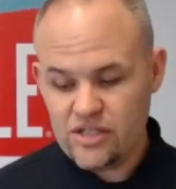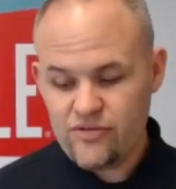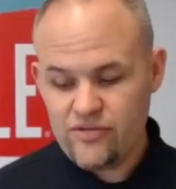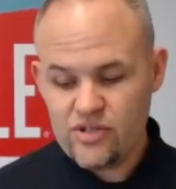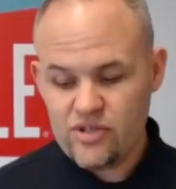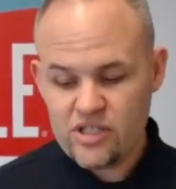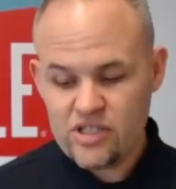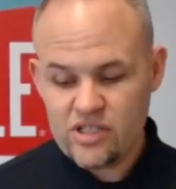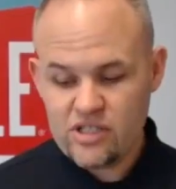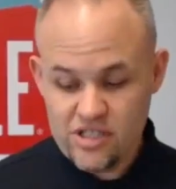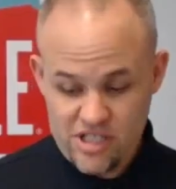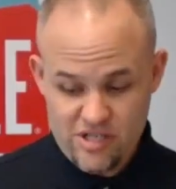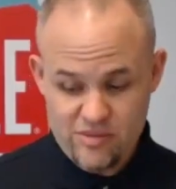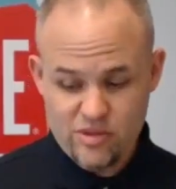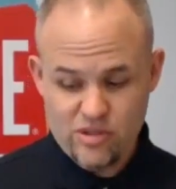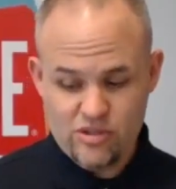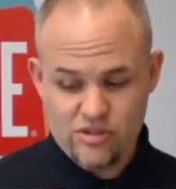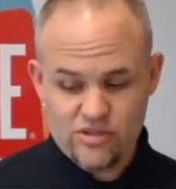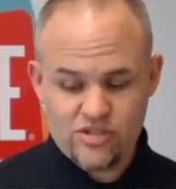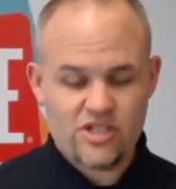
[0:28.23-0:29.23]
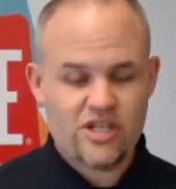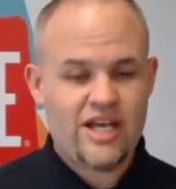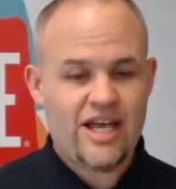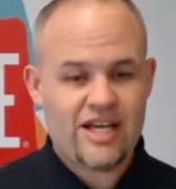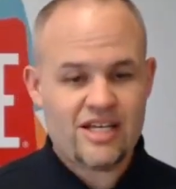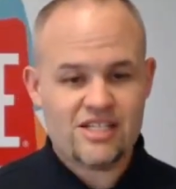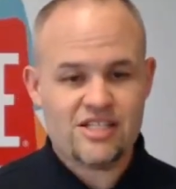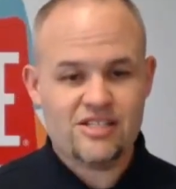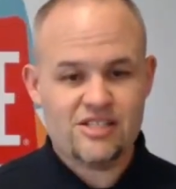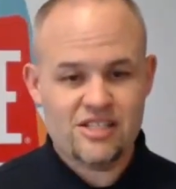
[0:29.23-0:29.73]
Cliff Schimmel's
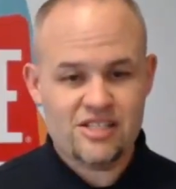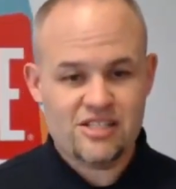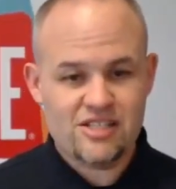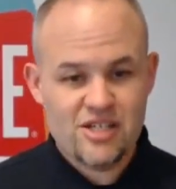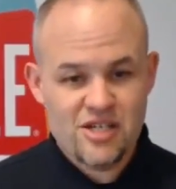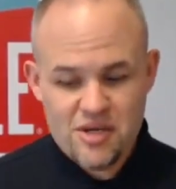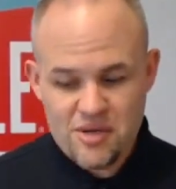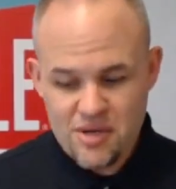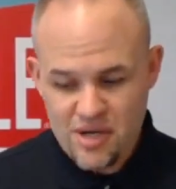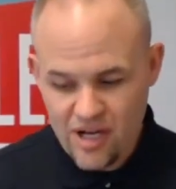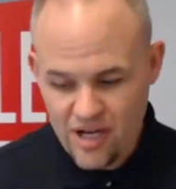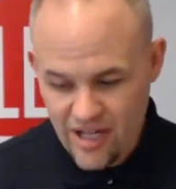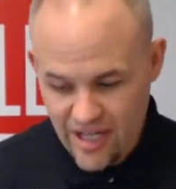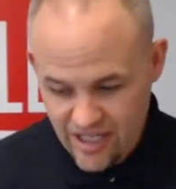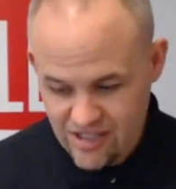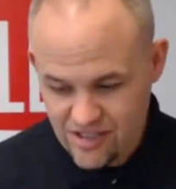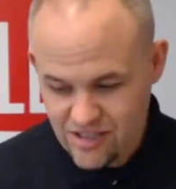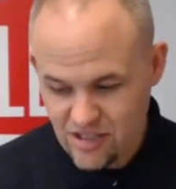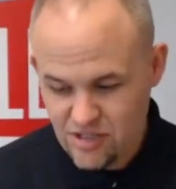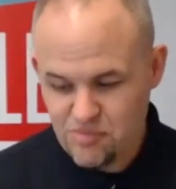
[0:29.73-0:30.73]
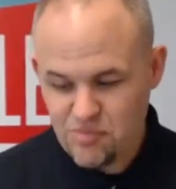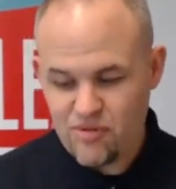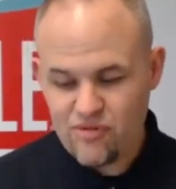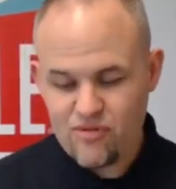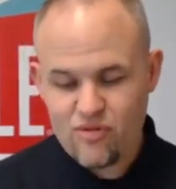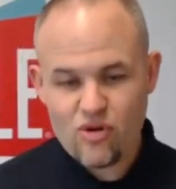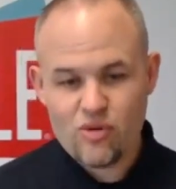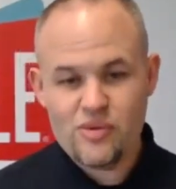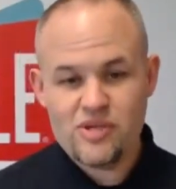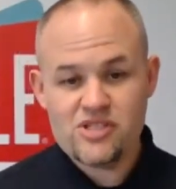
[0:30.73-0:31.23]
Excellent
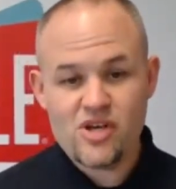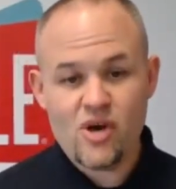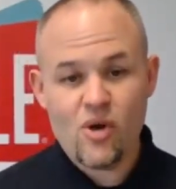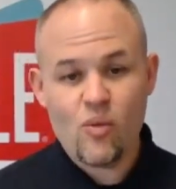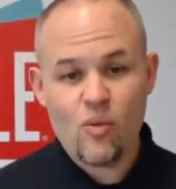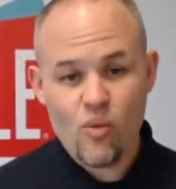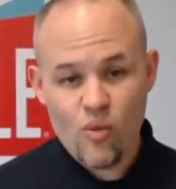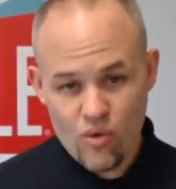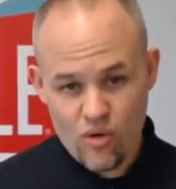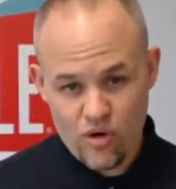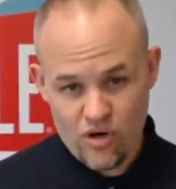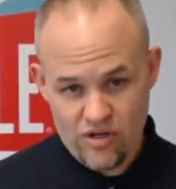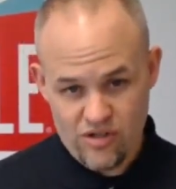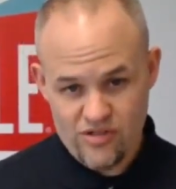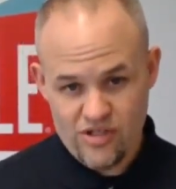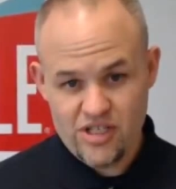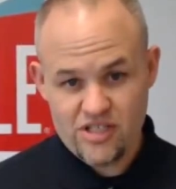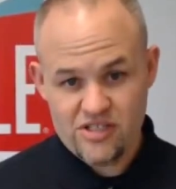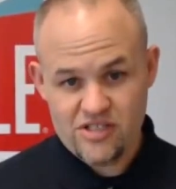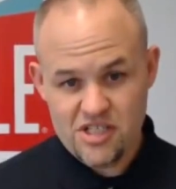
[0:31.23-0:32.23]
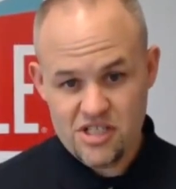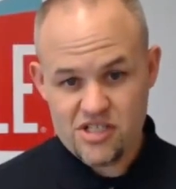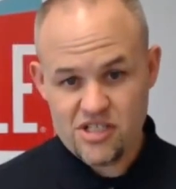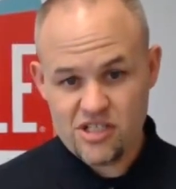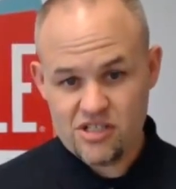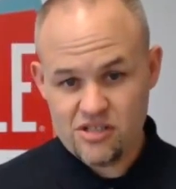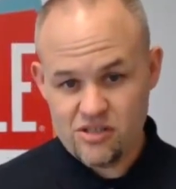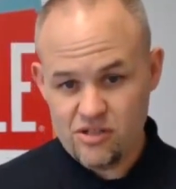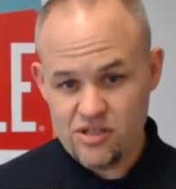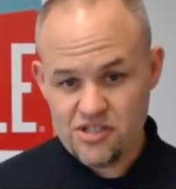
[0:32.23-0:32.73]
Performance Awards in
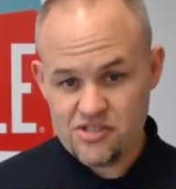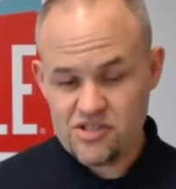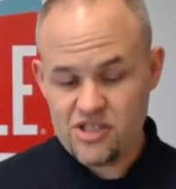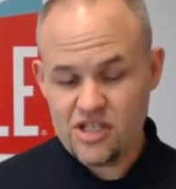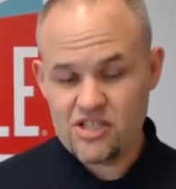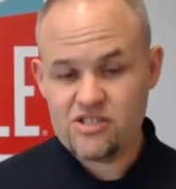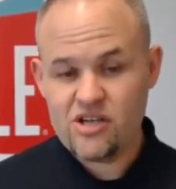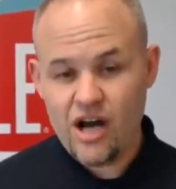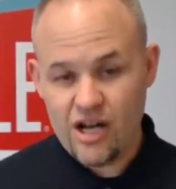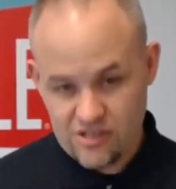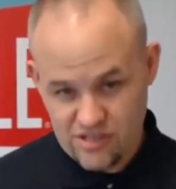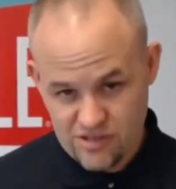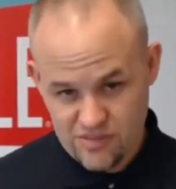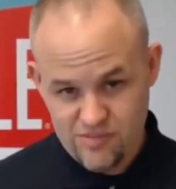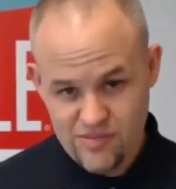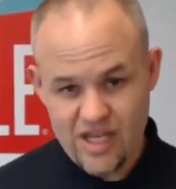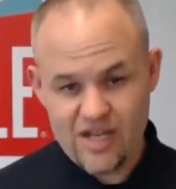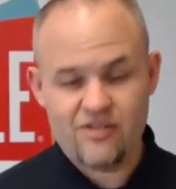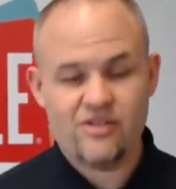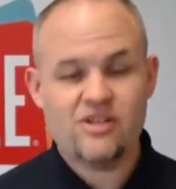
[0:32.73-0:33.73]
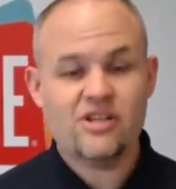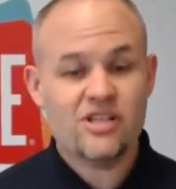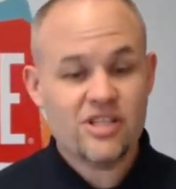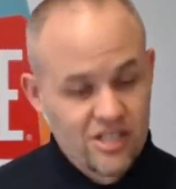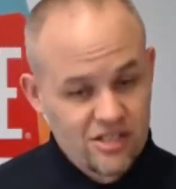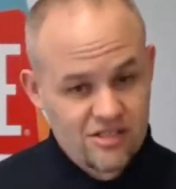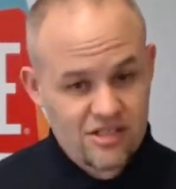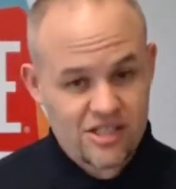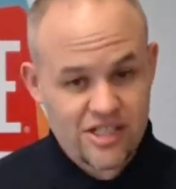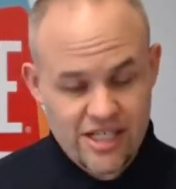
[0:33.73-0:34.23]
Teaching and Learning. So that's awesome. And
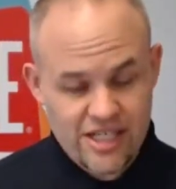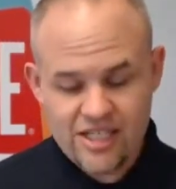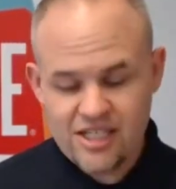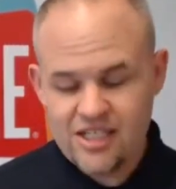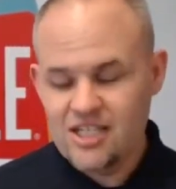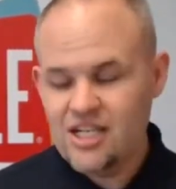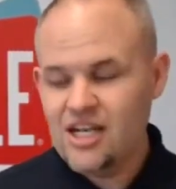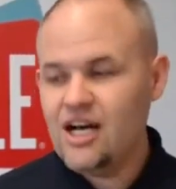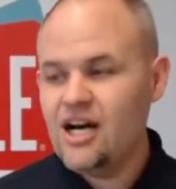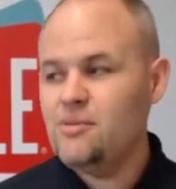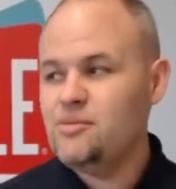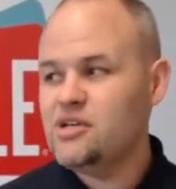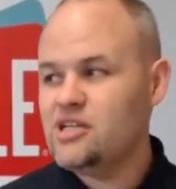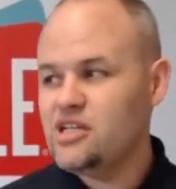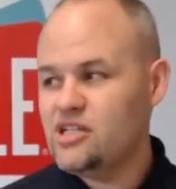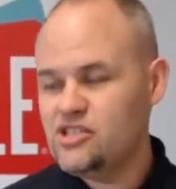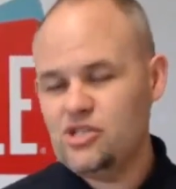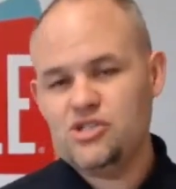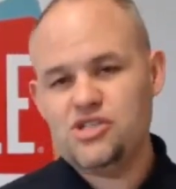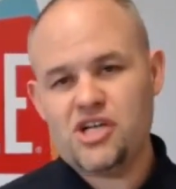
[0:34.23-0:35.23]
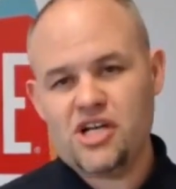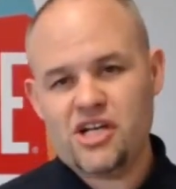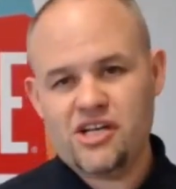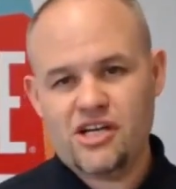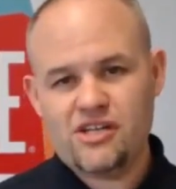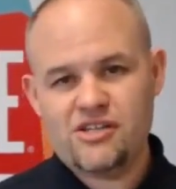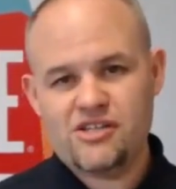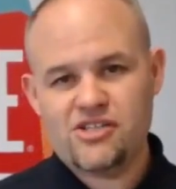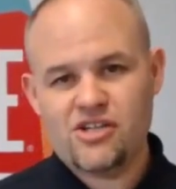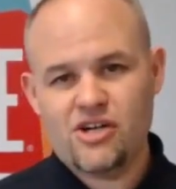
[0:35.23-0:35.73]
clearly, because you're checking
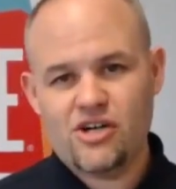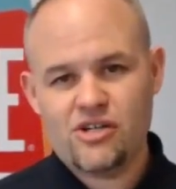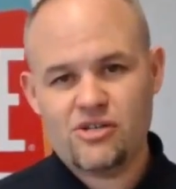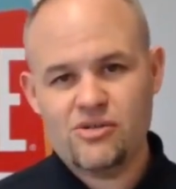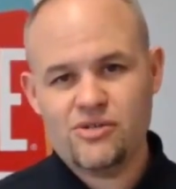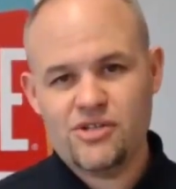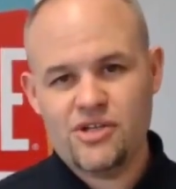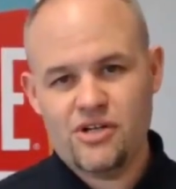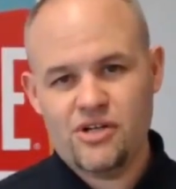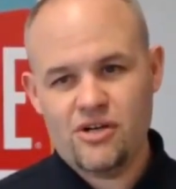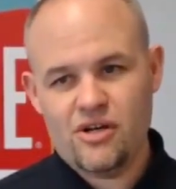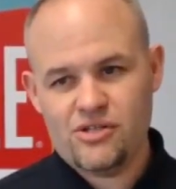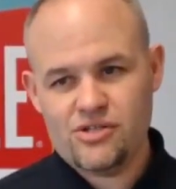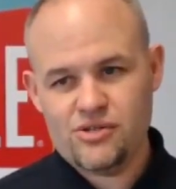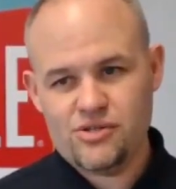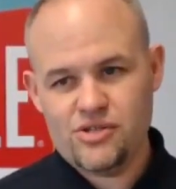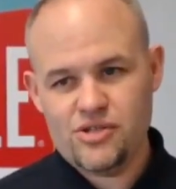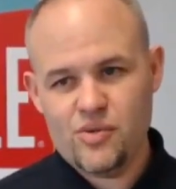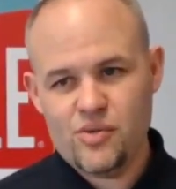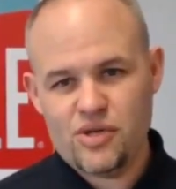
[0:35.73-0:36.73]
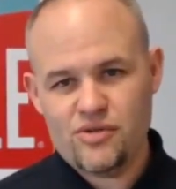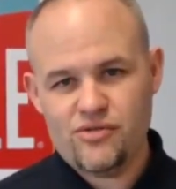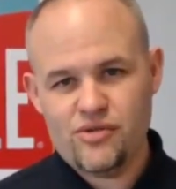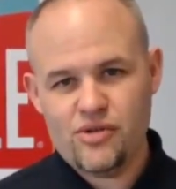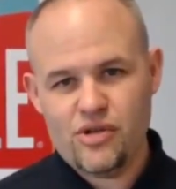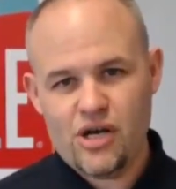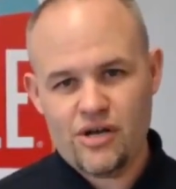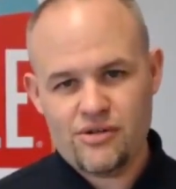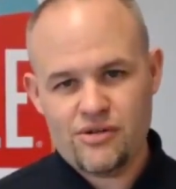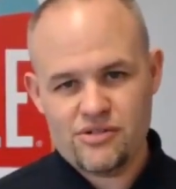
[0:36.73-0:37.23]
out this article, they're also the wonderful
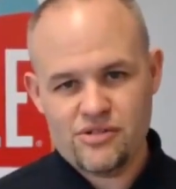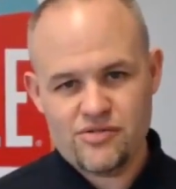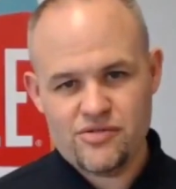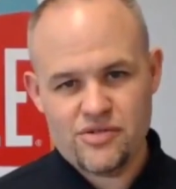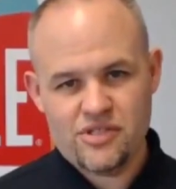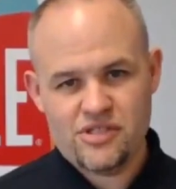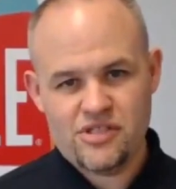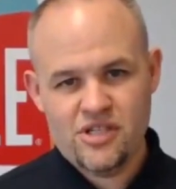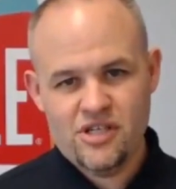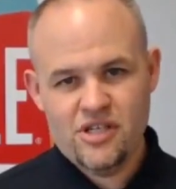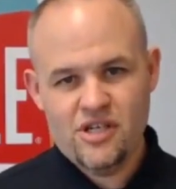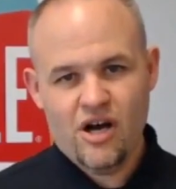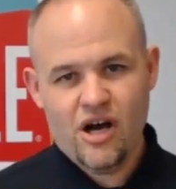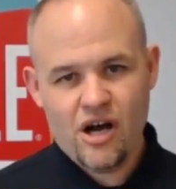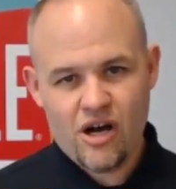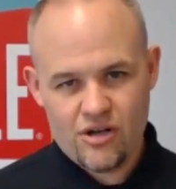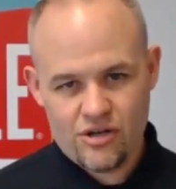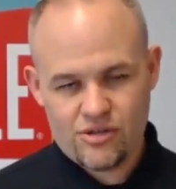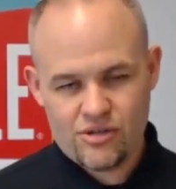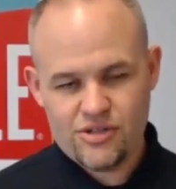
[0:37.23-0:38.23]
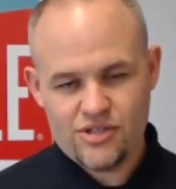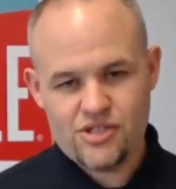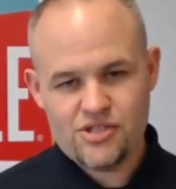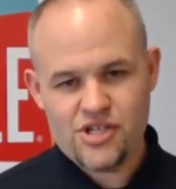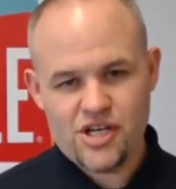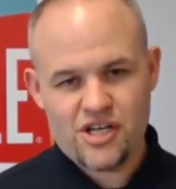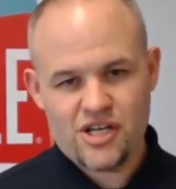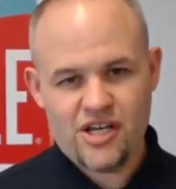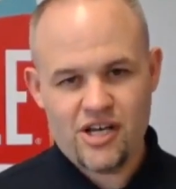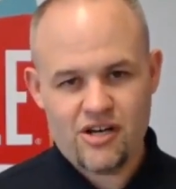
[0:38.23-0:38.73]
authors of this article that you're
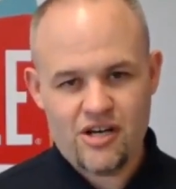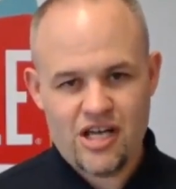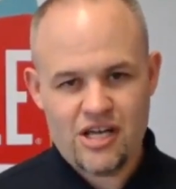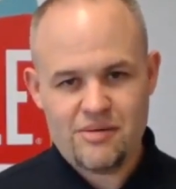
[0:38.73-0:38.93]
checking out in